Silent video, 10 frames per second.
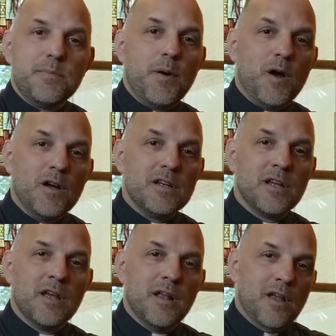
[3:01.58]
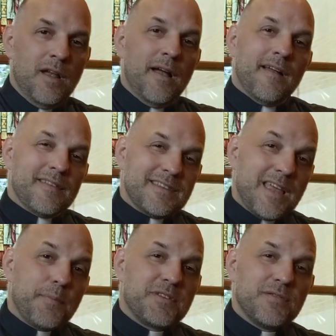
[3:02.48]
upon the
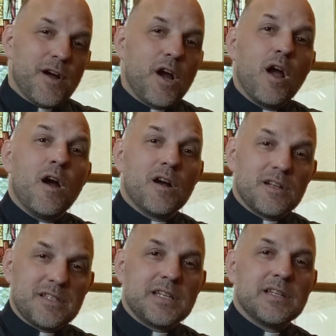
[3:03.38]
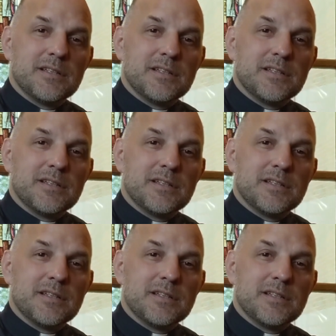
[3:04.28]
depths of our heart,